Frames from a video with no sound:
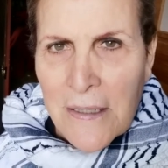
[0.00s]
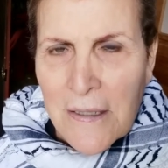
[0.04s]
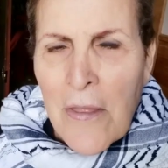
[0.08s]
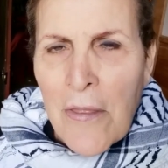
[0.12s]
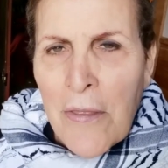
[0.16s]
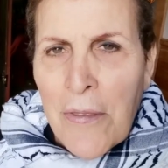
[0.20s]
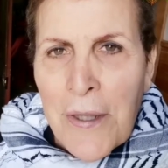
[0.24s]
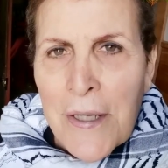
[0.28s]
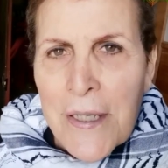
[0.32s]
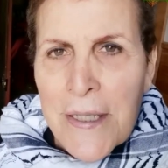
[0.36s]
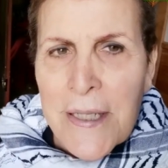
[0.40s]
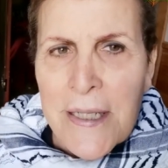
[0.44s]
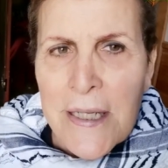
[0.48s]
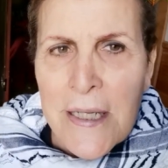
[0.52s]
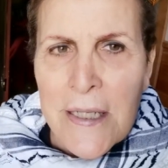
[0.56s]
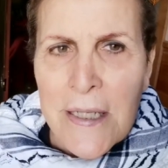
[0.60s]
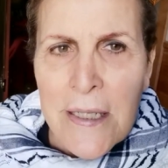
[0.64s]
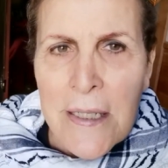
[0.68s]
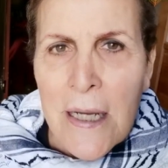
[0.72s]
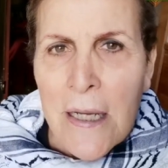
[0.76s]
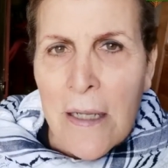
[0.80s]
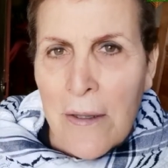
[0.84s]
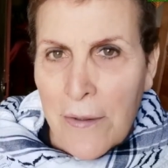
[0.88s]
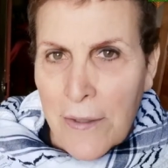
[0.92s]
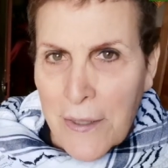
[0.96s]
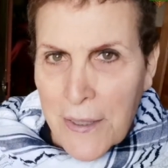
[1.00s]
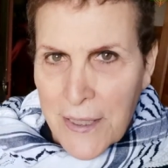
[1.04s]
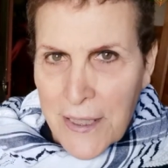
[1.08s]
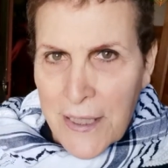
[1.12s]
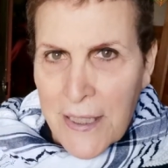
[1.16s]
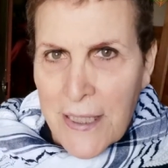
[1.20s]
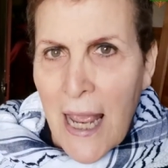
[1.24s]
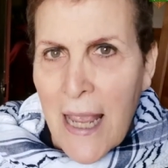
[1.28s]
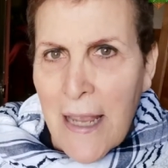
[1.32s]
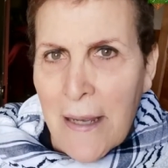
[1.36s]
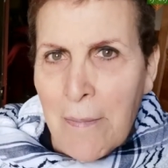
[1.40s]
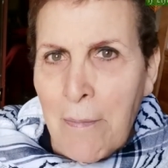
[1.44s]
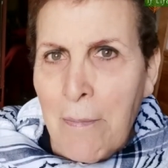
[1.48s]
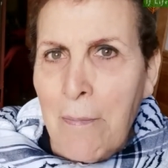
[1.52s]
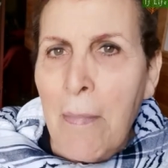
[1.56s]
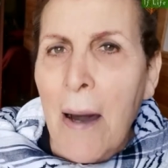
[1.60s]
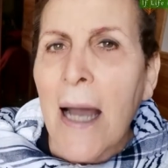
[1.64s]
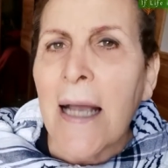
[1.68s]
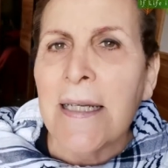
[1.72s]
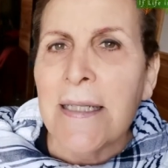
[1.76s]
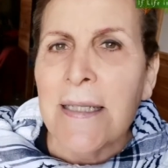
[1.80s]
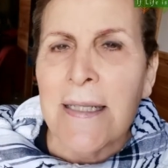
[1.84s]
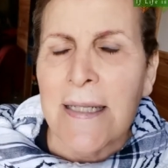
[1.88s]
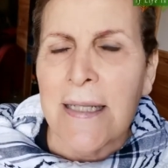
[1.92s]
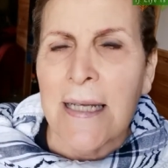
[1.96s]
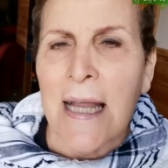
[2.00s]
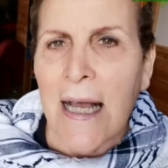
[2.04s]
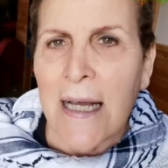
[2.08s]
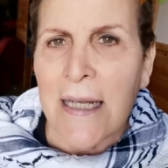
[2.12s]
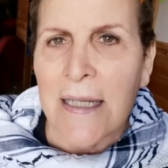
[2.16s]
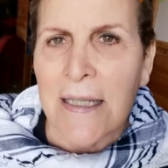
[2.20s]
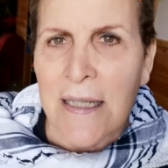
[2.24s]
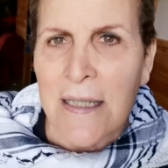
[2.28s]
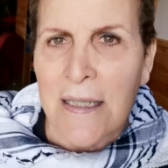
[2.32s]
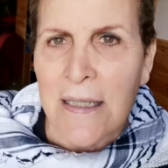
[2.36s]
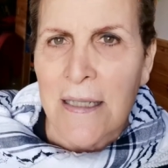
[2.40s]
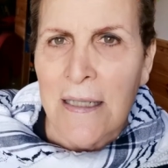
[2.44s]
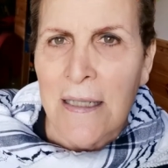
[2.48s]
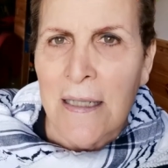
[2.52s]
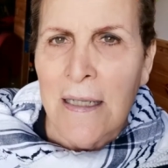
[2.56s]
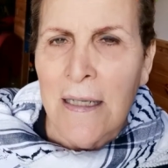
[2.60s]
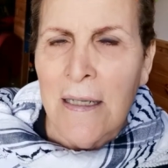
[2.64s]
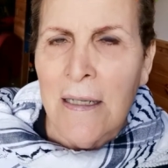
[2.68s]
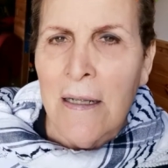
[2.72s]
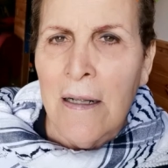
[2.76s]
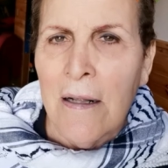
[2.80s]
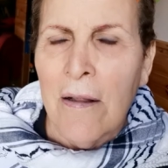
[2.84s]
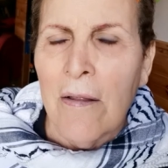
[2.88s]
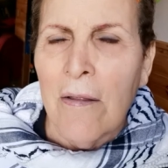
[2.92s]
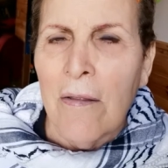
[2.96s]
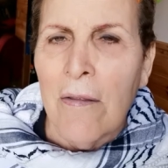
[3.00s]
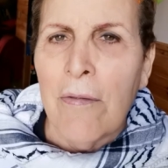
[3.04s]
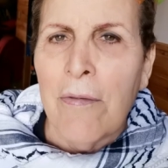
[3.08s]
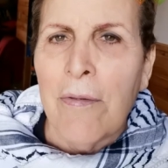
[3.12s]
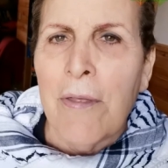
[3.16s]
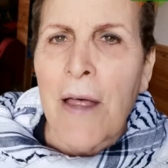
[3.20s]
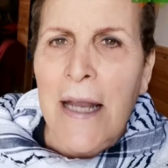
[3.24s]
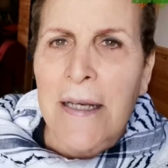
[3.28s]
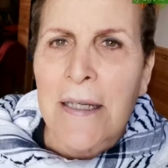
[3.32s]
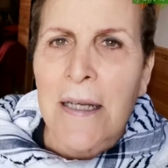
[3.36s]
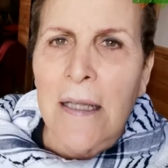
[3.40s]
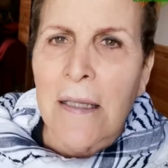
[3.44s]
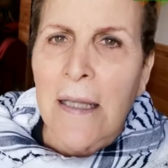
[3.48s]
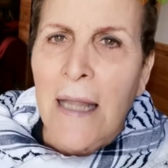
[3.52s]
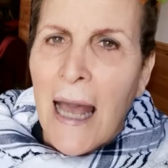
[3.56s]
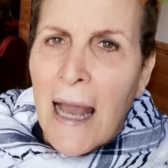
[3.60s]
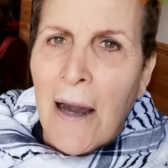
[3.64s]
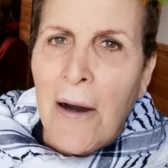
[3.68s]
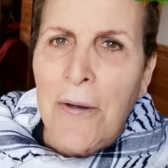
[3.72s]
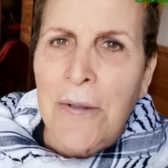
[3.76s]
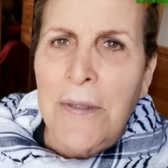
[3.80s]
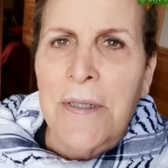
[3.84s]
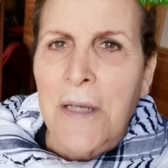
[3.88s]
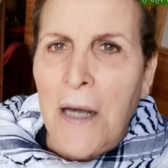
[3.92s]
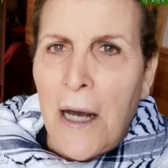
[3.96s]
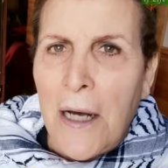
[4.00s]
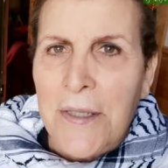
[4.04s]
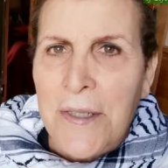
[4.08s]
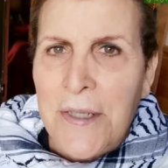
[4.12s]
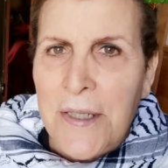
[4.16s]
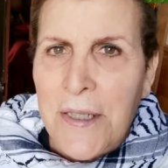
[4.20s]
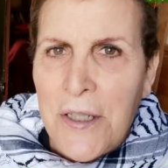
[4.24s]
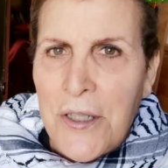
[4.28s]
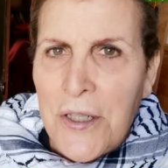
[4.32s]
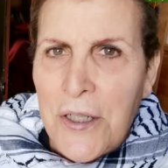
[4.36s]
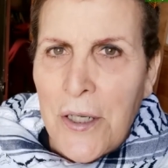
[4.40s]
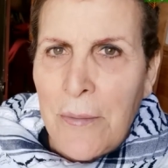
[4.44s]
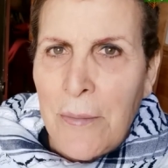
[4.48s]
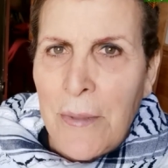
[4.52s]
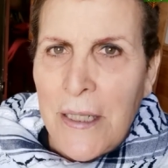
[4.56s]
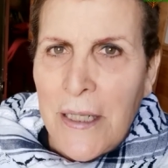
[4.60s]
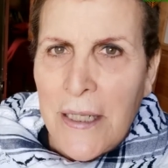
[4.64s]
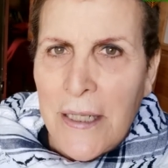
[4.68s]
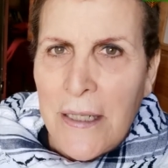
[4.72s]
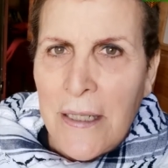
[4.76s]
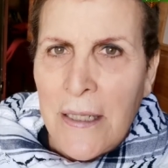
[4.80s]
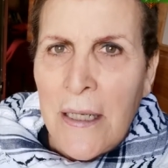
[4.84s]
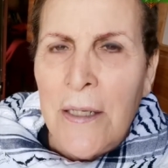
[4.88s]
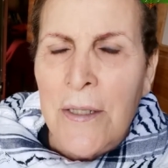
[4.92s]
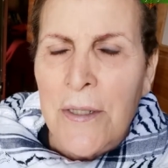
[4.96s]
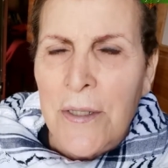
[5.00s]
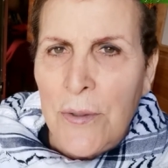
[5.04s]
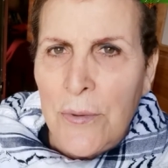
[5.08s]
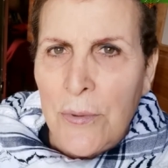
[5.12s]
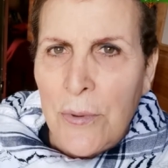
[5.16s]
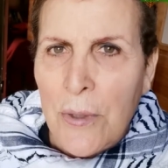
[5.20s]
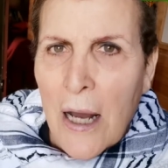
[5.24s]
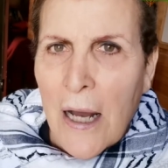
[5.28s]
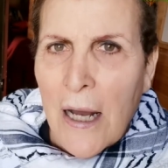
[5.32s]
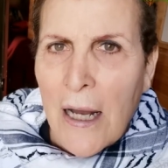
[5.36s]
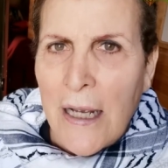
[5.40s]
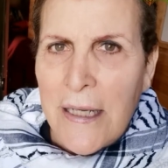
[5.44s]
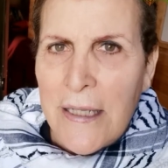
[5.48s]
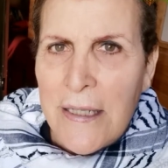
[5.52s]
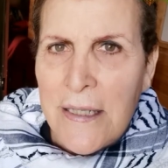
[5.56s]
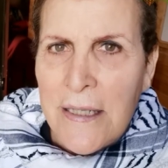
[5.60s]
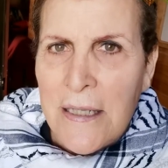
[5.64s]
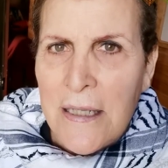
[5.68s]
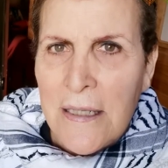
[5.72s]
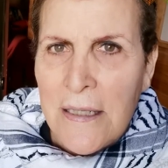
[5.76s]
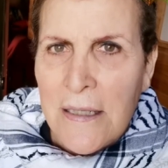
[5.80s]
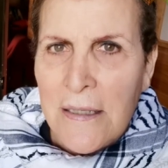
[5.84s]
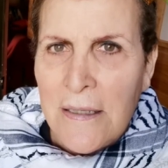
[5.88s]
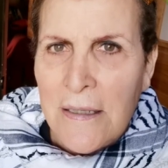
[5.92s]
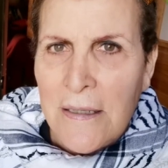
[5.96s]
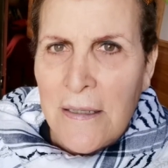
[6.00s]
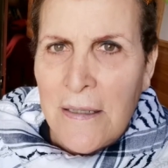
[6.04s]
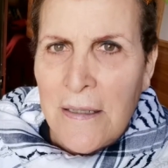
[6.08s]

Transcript: This is the same mindset that allowed Nazi Germany to rise.